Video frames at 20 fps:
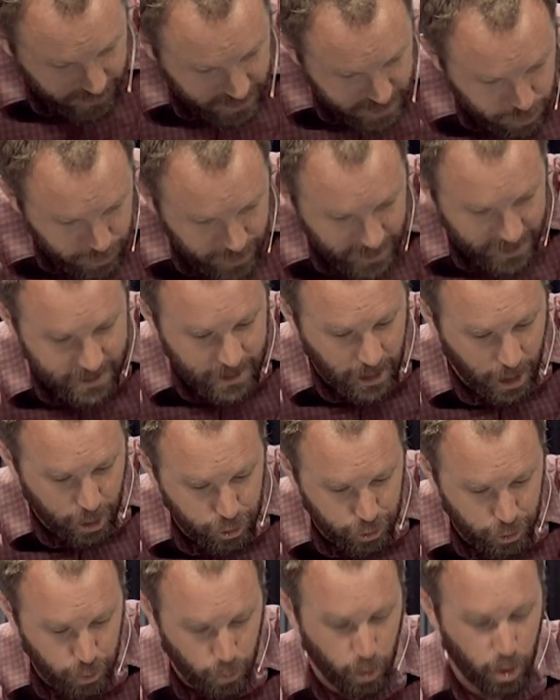victory that has
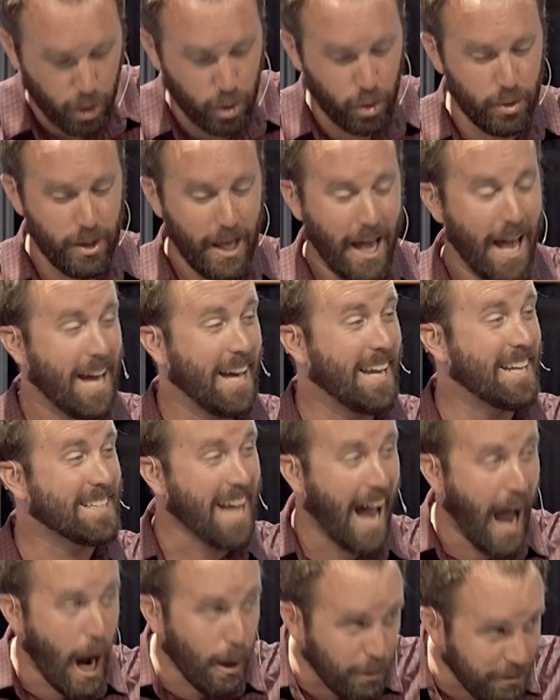conquered the world, it is
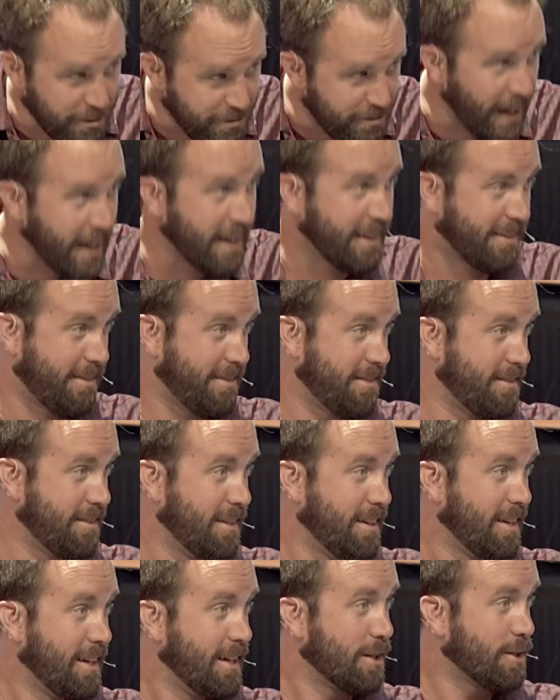our faith.
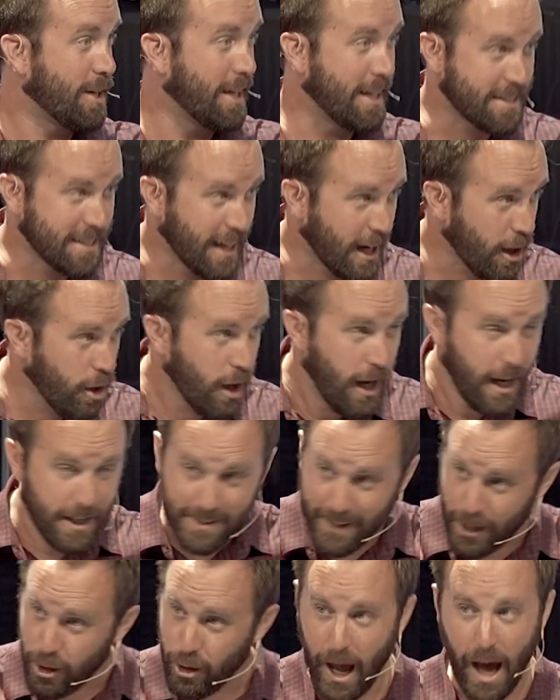Again, it's not our,
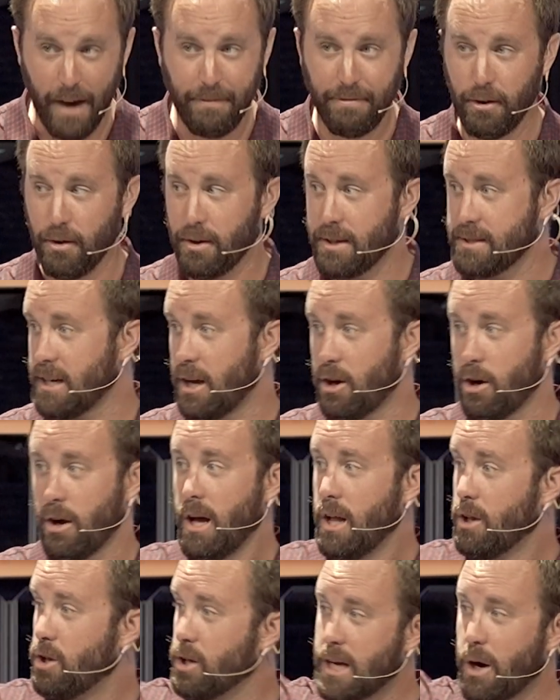it's not our effort. It's not our,
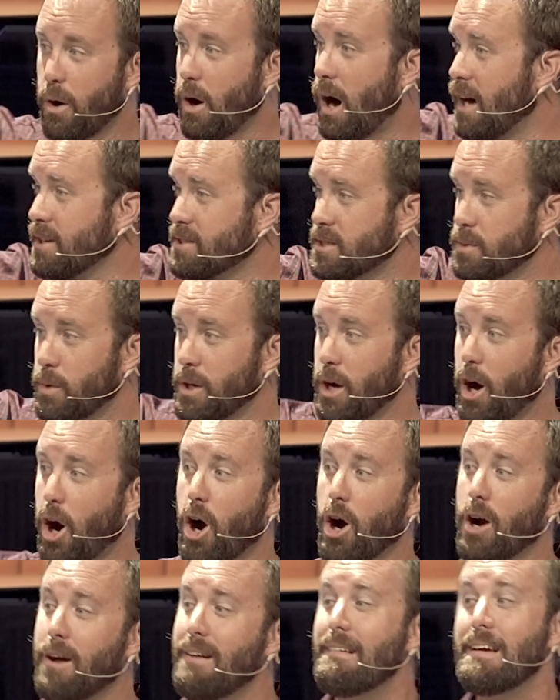look how awesome we
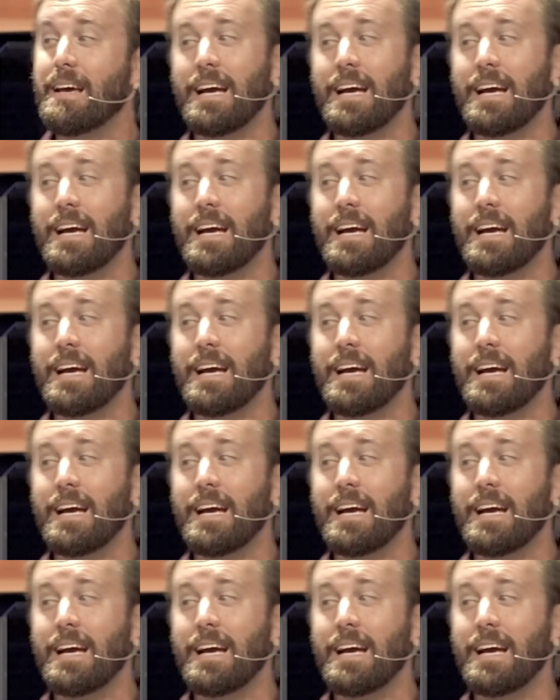are.